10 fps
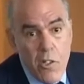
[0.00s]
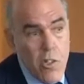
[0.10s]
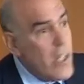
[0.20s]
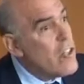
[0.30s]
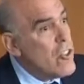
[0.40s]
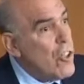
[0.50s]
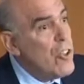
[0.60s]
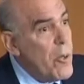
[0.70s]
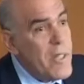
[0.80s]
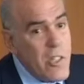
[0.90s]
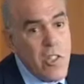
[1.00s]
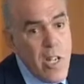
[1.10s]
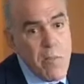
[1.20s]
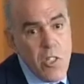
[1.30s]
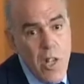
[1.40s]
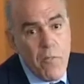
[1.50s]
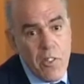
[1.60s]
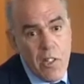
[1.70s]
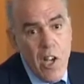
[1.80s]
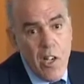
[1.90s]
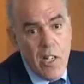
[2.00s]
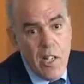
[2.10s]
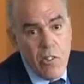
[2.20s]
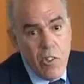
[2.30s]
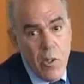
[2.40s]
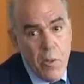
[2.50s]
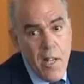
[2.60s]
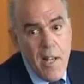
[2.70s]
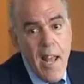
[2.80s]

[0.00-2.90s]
So you're still doing the same stuff as the young kids are doing.